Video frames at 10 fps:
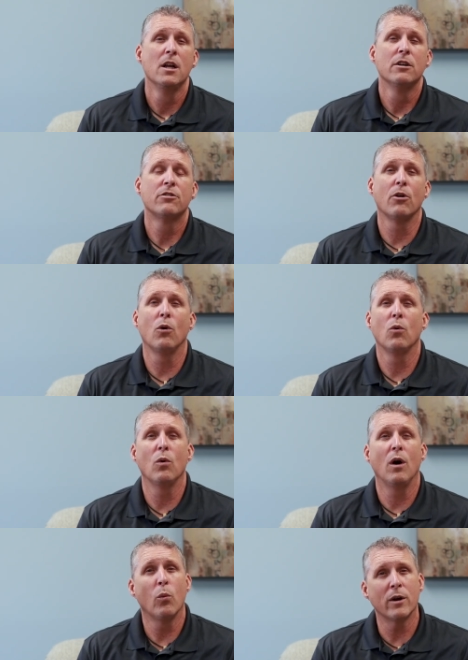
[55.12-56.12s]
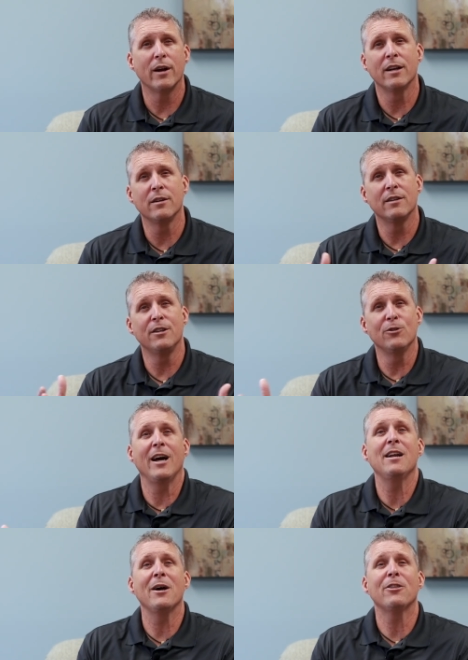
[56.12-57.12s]
So in
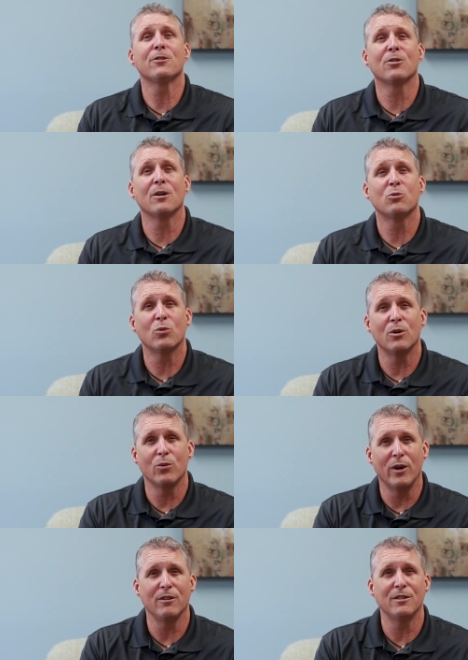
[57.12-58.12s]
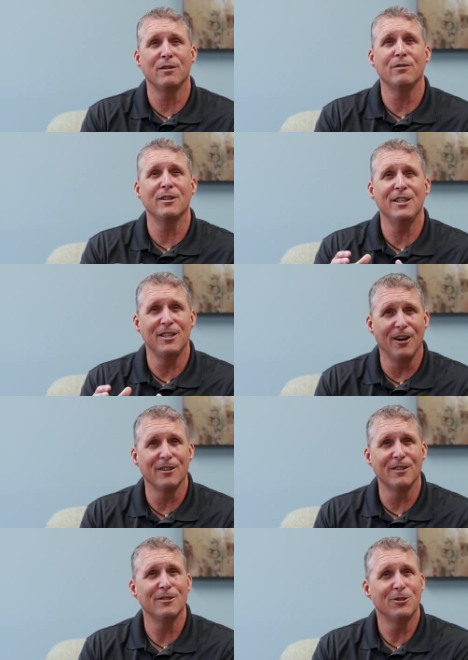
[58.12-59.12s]
United Methodist terms, we're a relatively
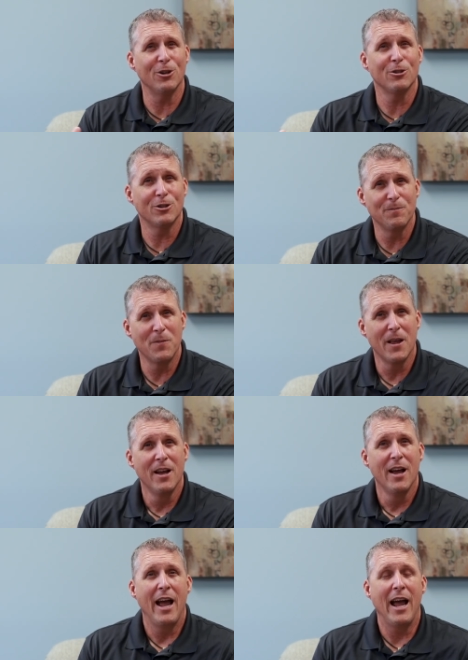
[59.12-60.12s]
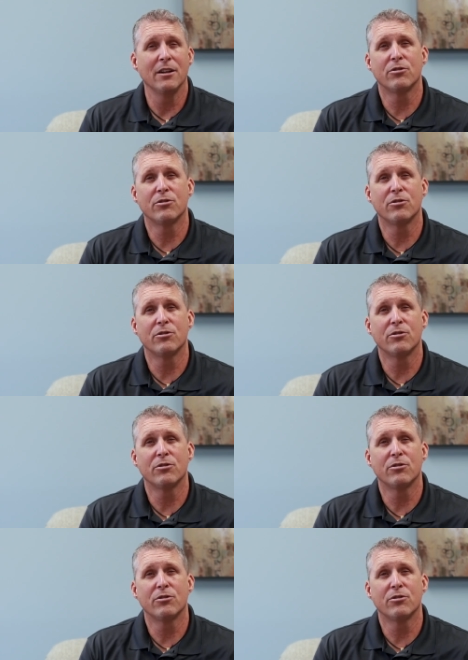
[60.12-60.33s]
young church. And